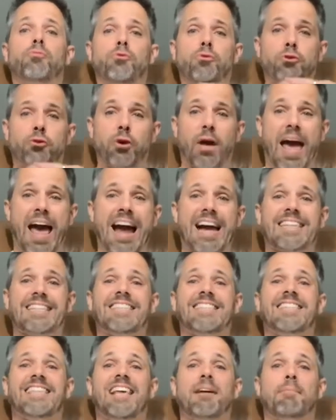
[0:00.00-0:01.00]
To act
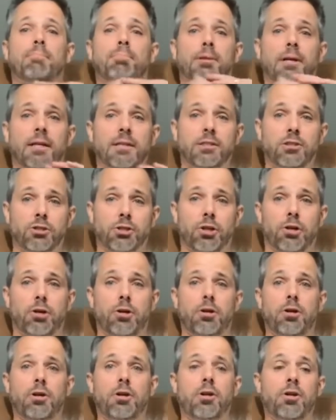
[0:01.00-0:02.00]
as that plunger
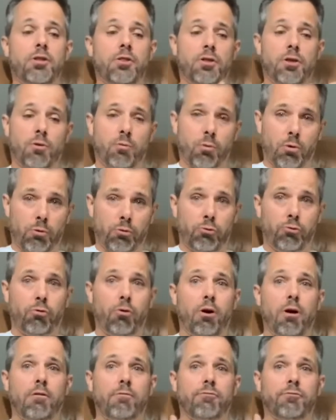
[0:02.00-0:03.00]
that will
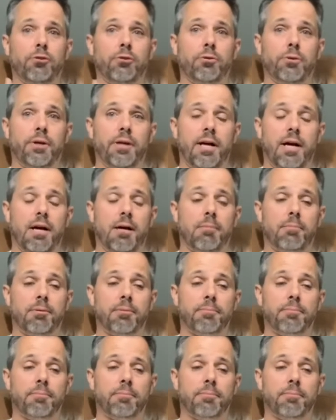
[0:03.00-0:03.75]
draw fluid up.